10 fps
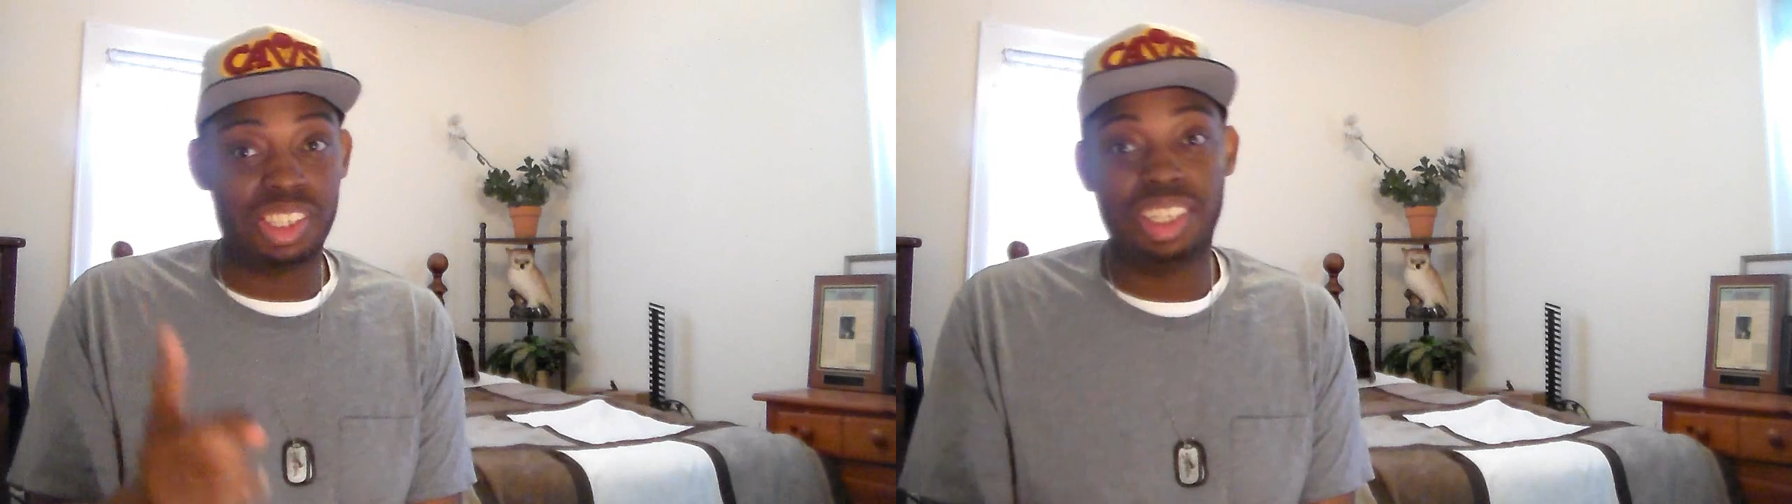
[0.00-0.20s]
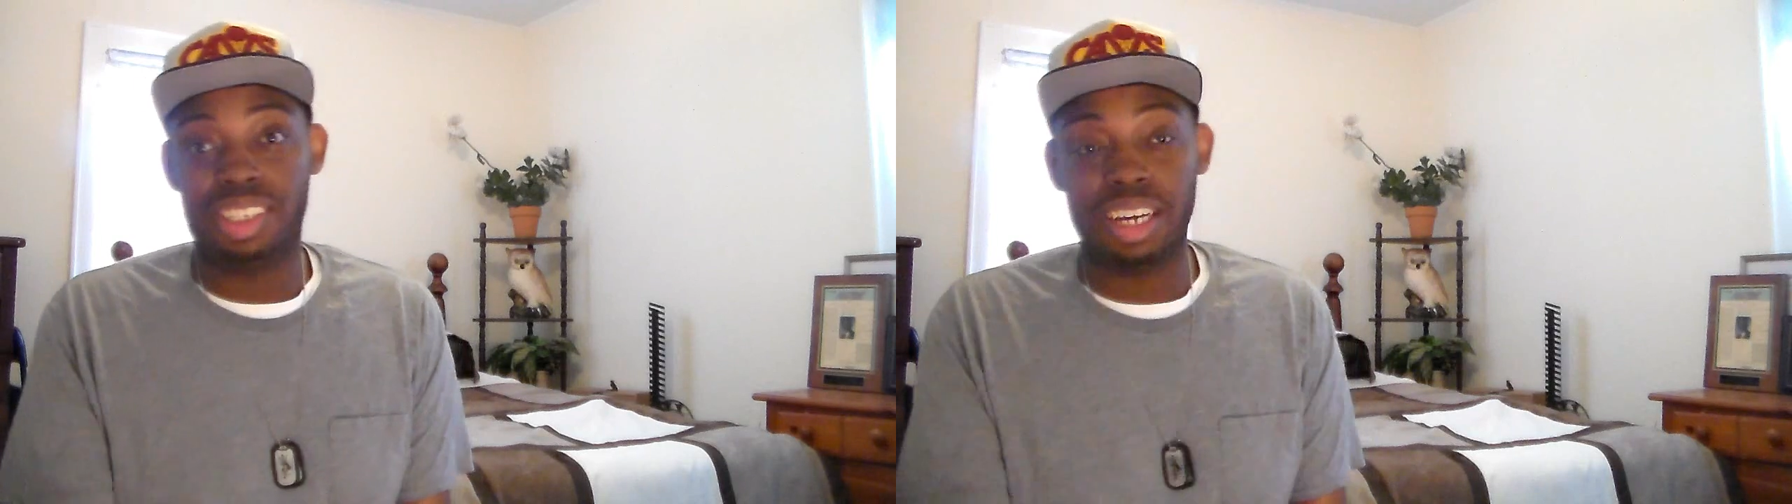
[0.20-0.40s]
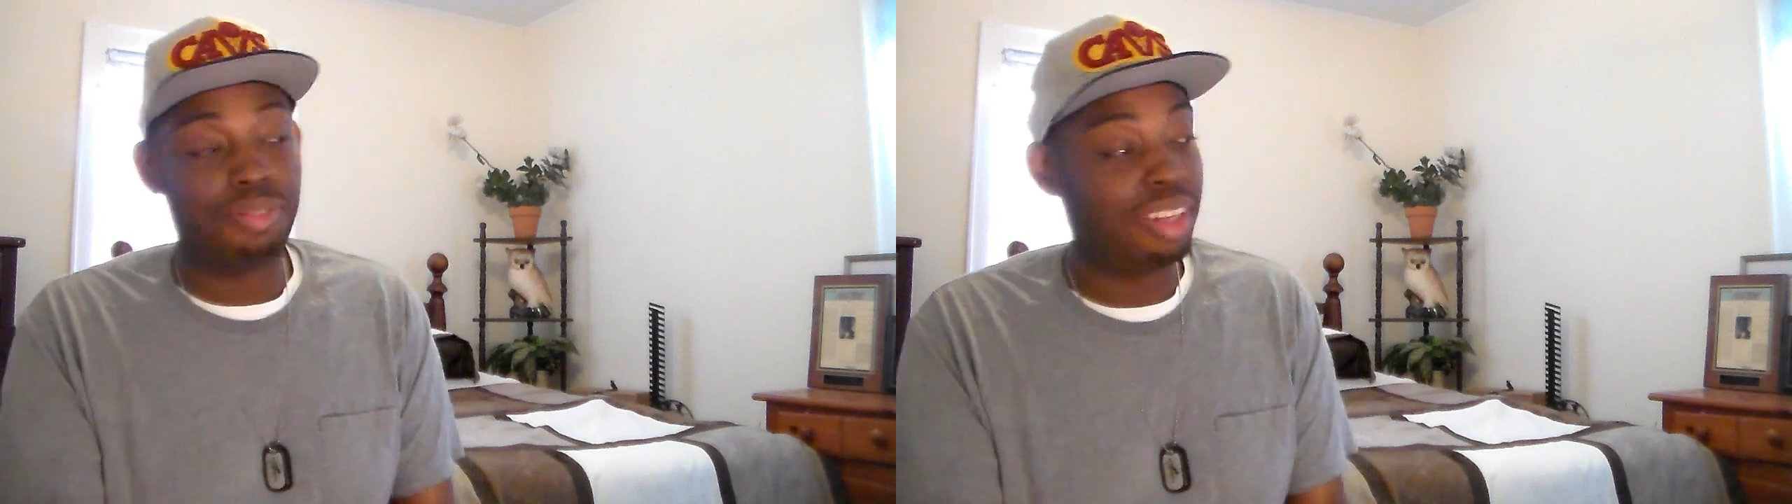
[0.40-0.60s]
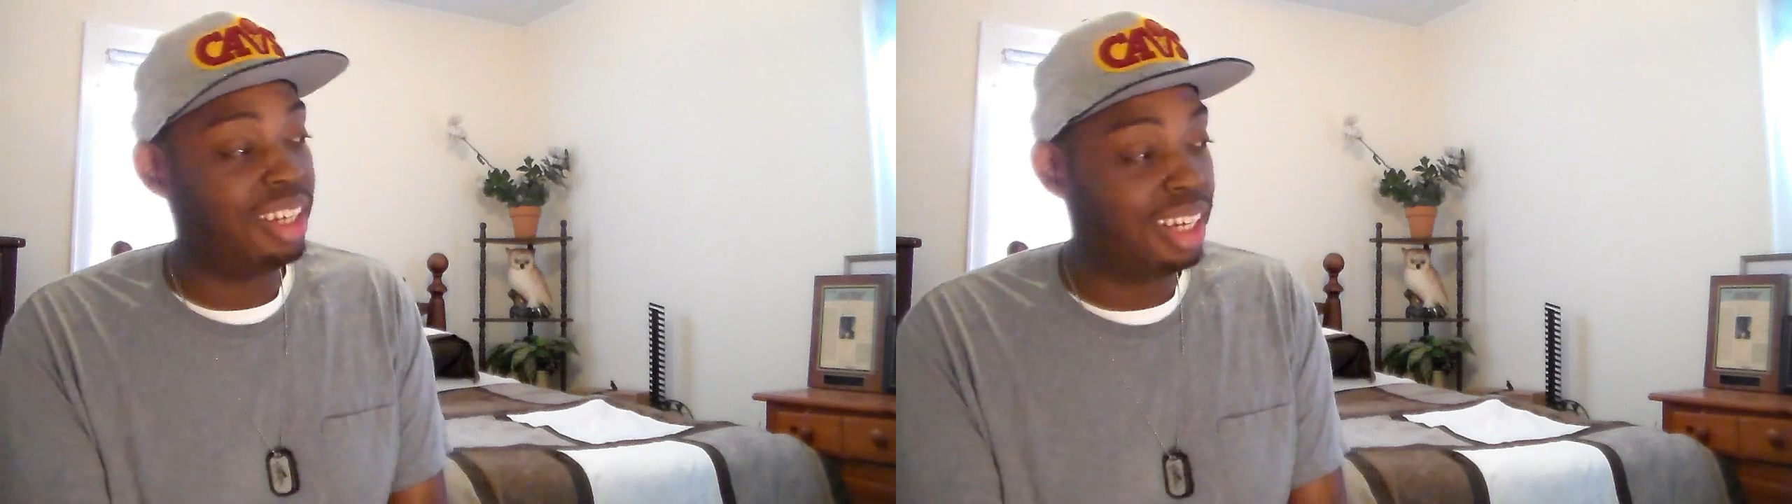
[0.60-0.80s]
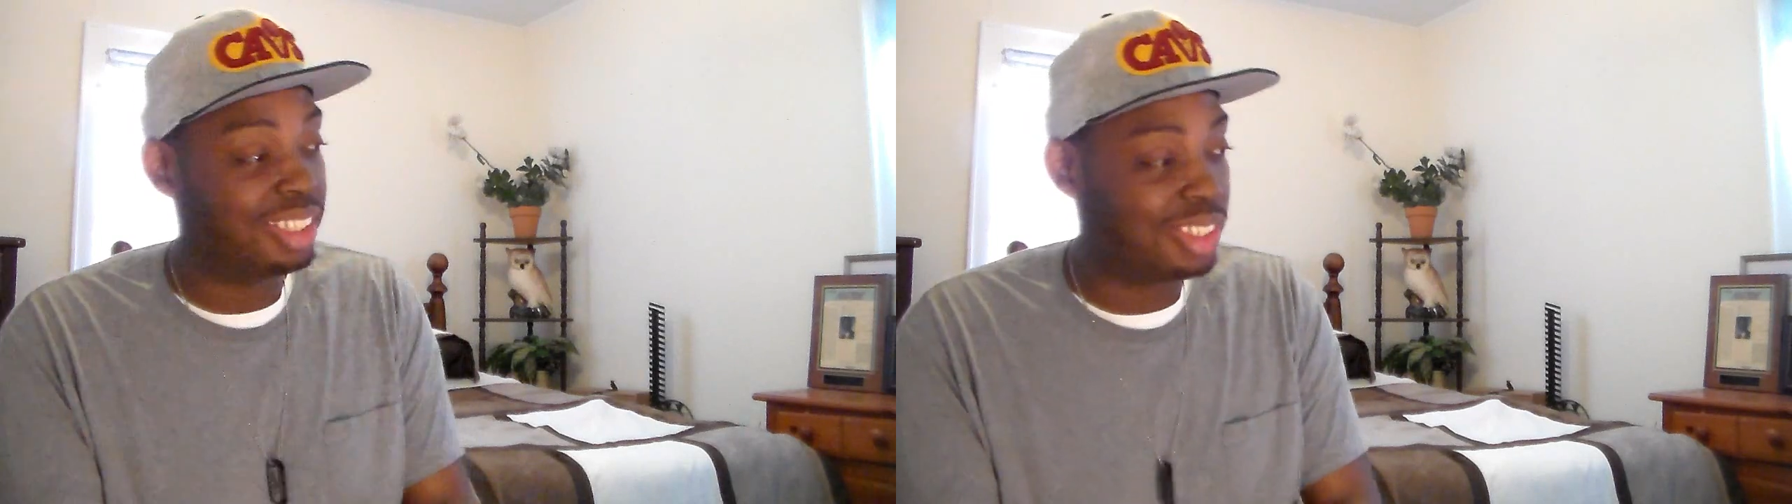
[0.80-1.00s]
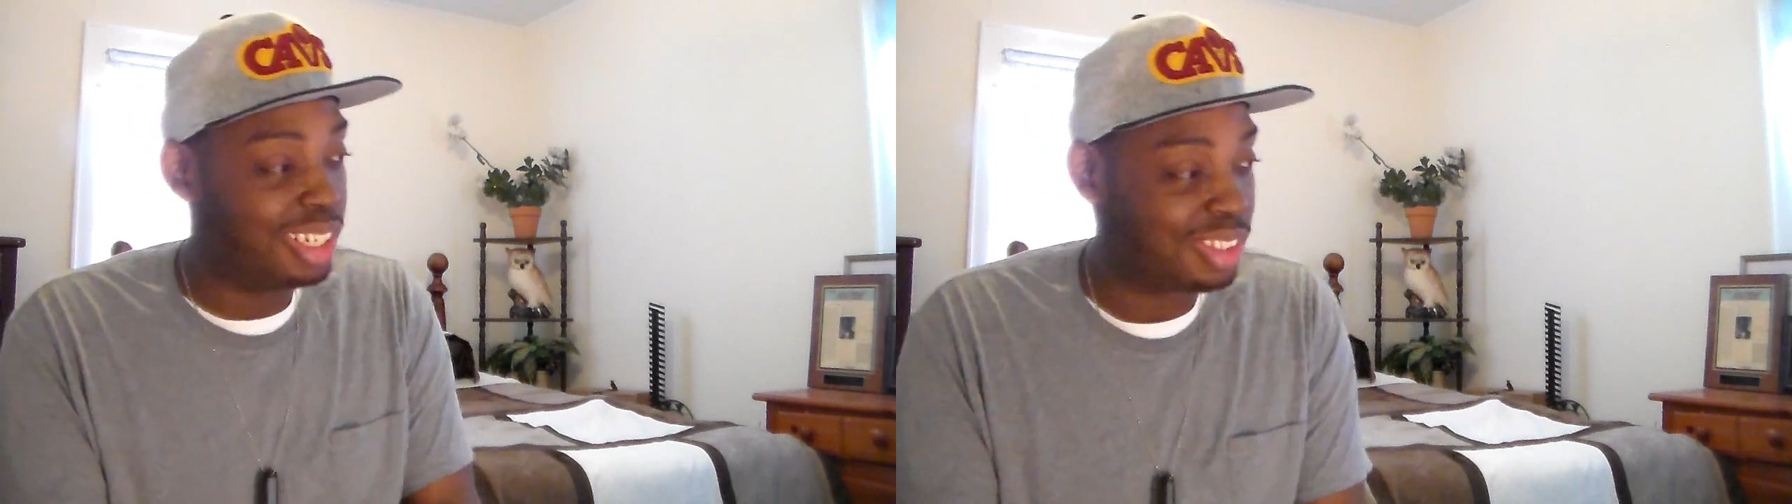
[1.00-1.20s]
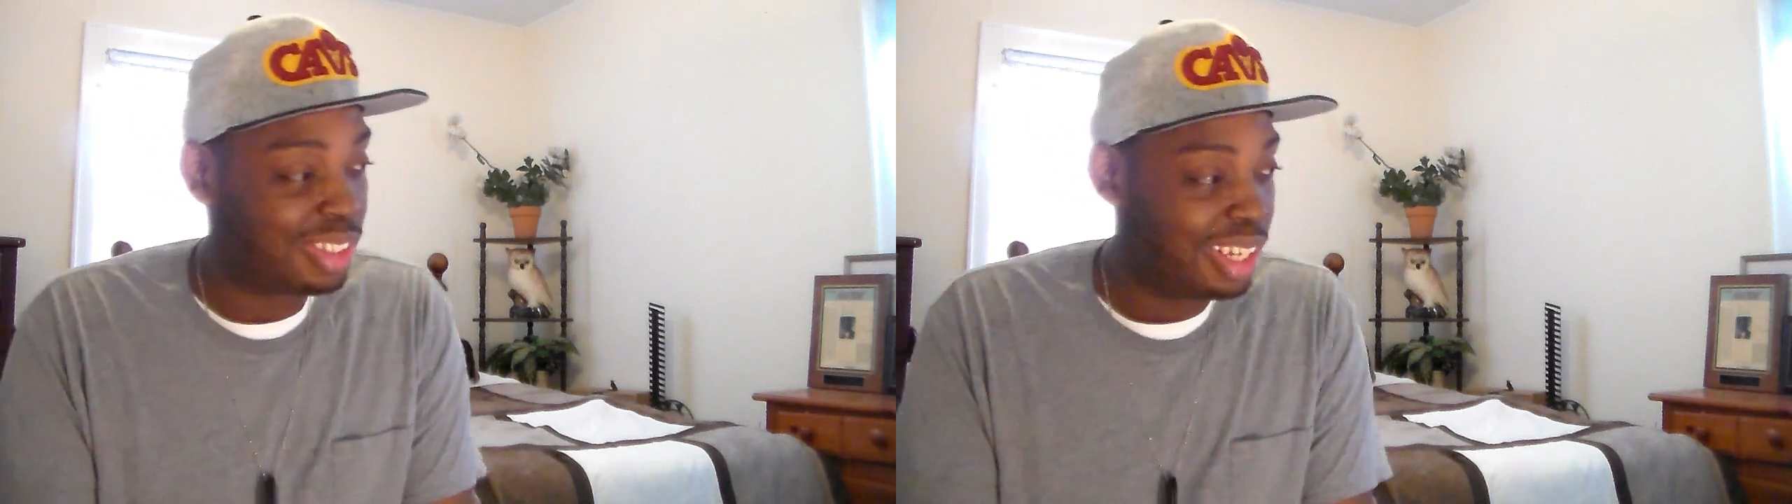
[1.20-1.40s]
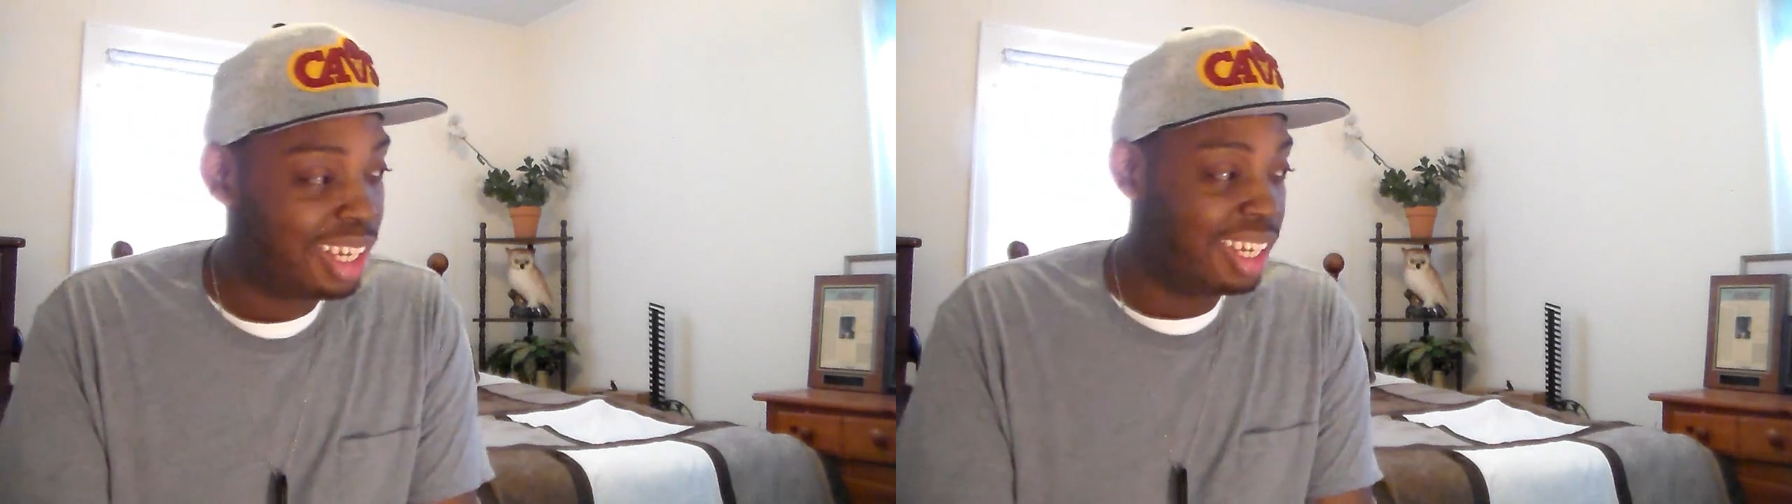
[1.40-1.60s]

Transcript: She definitely is is